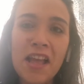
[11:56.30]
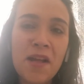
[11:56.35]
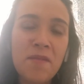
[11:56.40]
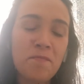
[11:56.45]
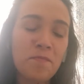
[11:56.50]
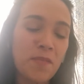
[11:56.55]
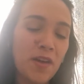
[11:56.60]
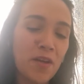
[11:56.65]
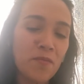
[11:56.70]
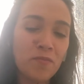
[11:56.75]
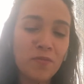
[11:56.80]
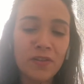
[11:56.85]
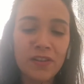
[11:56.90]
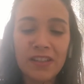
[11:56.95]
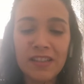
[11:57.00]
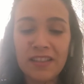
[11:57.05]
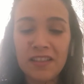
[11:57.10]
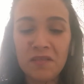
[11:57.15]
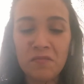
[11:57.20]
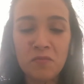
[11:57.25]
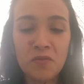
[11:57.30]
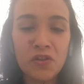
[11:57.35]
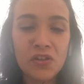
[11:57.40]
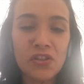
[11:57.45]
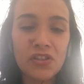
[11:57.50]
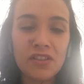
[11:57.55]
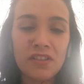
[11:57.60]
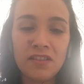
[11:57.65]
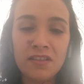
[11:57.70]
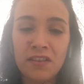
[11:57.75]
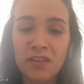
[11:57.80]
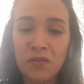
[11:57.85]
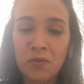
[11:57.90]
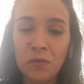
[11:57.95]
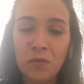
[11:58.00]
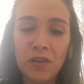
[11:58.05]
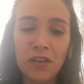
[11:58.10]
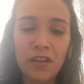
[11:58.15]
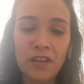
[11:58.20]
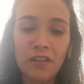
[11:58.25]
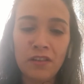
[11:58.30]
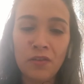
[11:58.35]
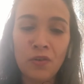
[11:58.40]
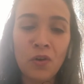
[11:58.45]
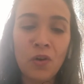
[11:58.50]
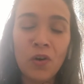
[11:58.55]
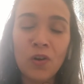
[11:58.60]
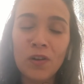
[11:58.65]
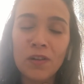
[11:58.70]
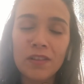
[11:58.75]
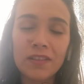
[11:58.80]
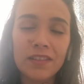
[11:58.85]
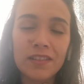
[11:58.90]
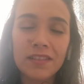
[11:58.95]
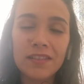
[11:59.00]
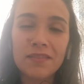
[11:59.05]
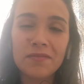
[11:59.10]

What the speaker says: memories, emotions that we hold,